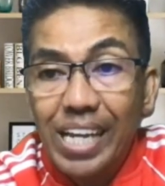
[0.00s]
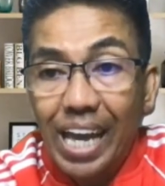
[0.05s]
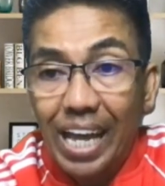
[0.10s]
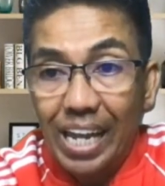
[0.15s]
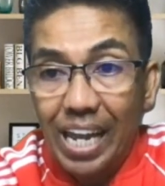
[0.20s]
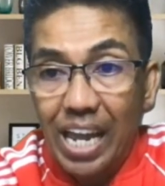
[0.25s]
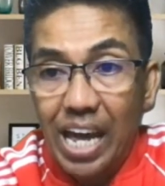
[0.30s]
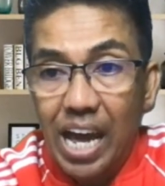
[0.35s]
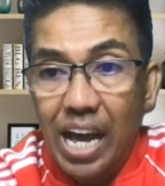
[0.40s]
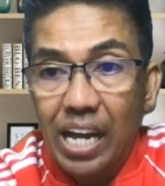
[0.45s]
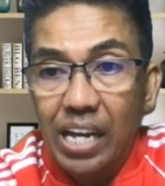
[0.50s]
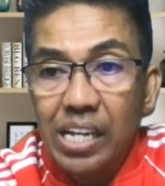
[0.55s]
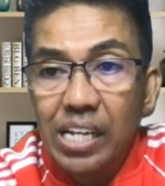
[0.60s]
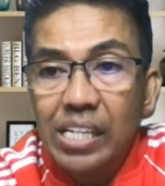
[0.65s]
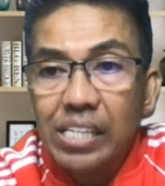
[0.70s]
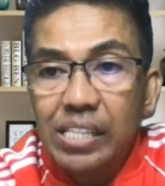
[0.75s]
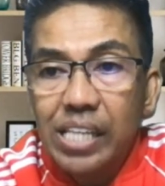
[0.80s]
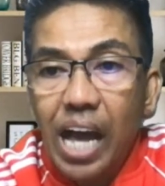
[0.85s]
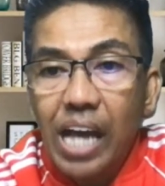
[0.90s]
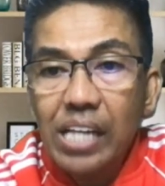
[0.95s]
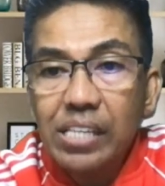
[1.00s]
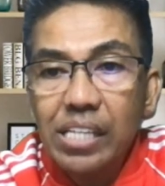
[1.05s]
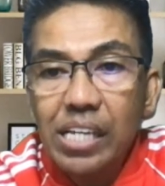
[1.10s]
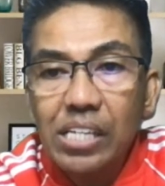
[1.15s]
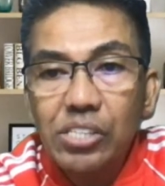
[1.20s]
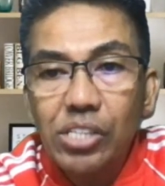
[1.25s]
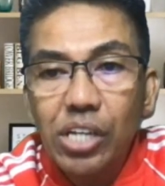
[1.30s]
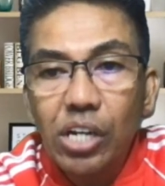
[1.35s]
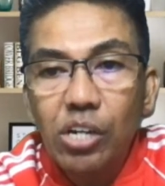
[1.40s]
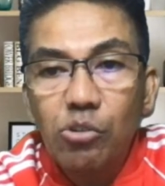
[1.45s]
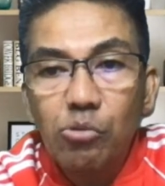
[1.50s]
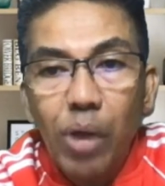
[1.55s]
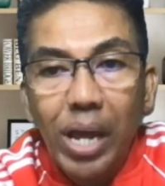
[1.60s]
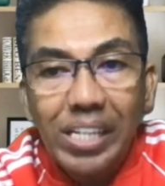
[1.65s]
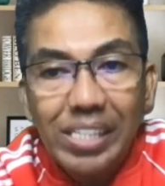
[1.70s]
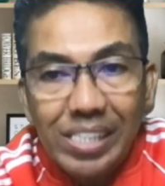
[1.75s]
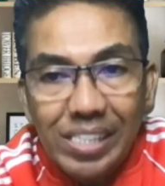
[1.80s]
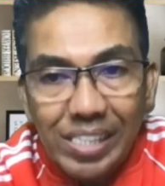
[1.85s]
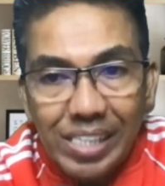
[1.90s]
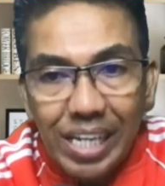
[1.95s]
Calah. That is the
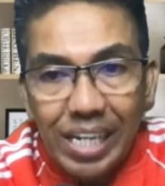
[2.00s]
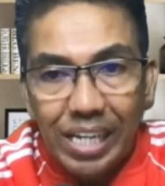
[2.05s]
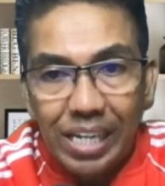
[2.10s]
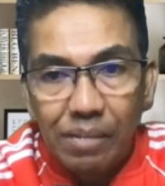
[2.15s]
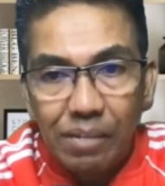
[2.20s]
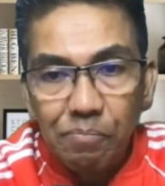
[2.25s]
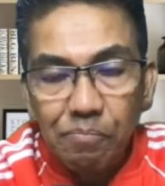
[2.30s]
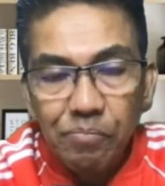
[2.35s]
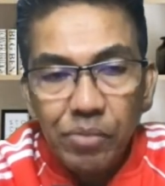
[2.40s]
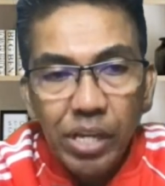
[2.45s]
great city.